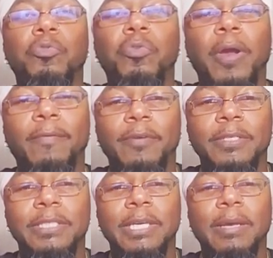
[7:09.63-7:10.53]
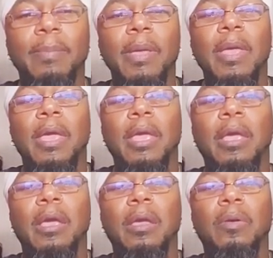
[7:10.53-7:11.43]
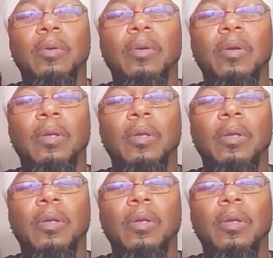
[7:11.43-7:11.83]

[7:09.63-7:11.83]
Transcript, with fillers: reverence Him and